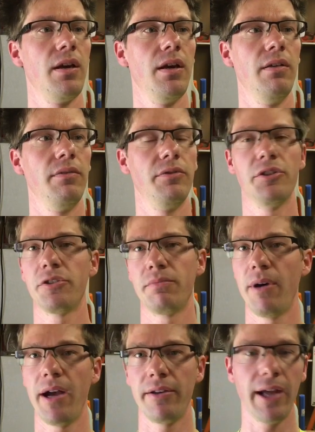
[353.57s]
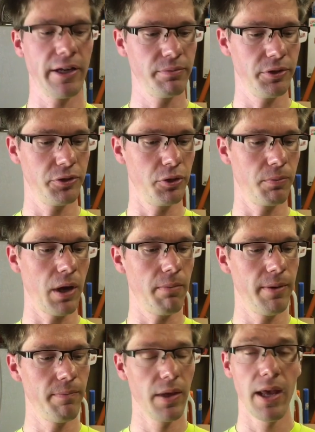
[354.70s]
and just my attachment to it
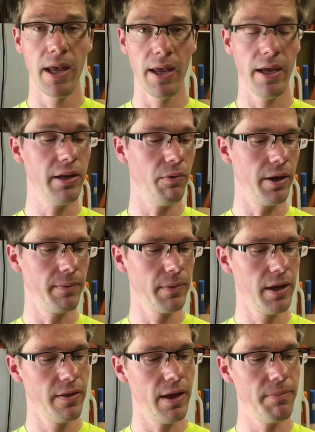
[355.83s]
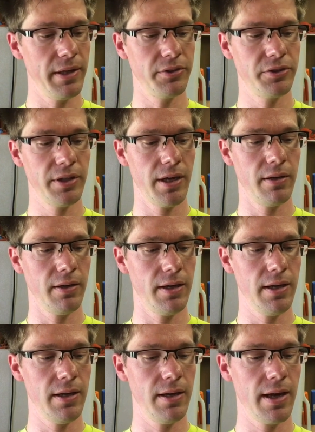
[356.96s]
probably. Anyway, that being said,
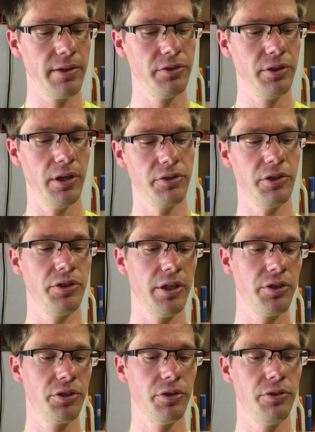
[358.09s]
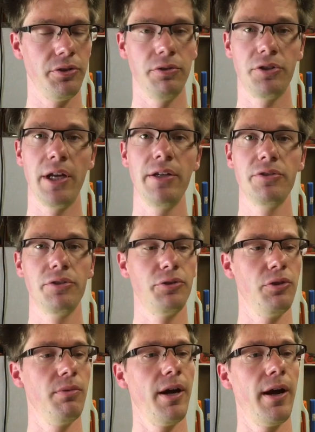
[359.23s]
he had a suggestion to change the
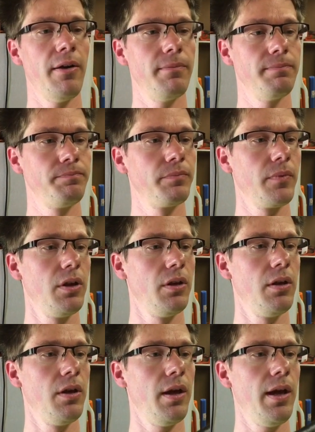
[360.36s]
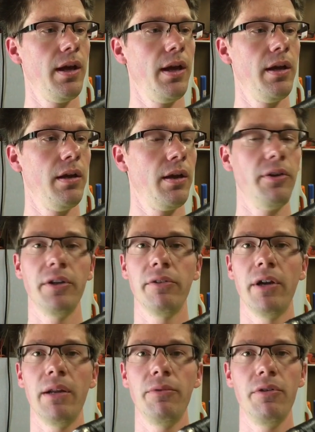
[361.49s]
Suba out, and I did
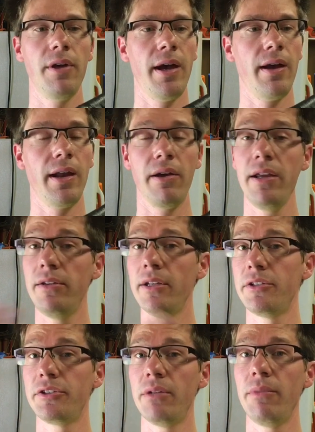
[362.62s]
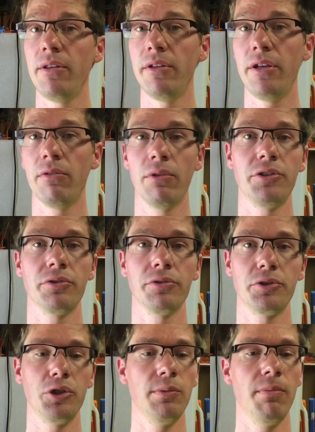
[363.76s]
let him that. Now, he did send me the original
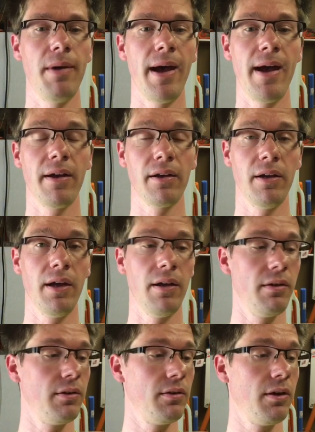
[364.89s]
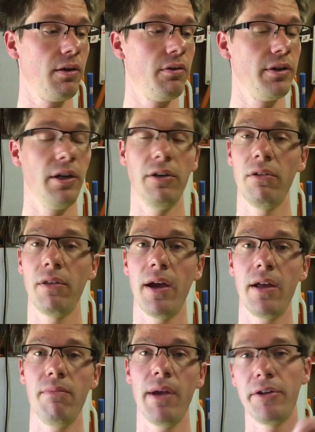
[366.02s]
Suba back, and not only did he do
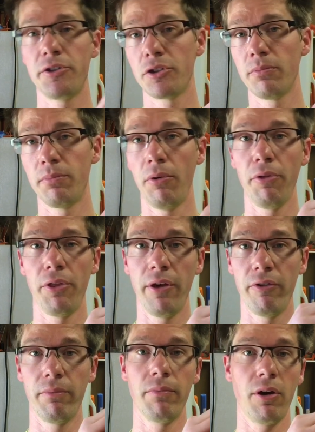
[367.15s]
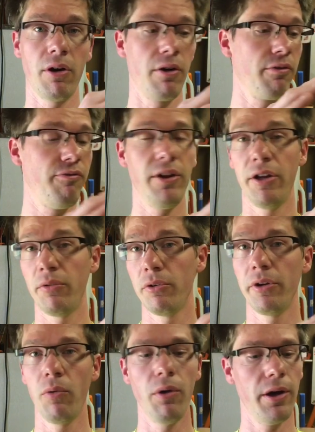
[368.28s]
that, he made sure both of them are fitting
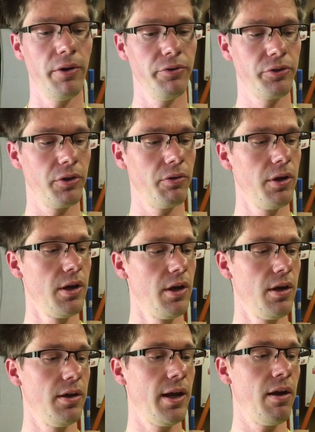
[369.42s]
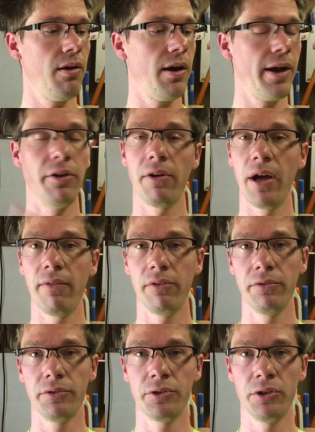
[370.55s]
really well. So now I don't have a
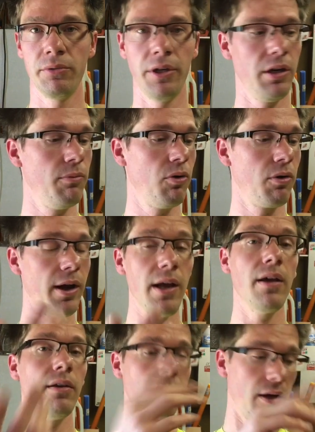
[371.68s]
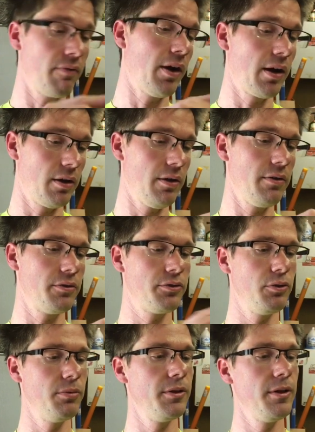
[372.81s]
loose Suba anymore, and I've got another
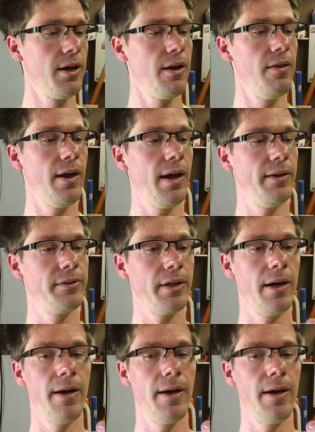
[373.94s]
Suba that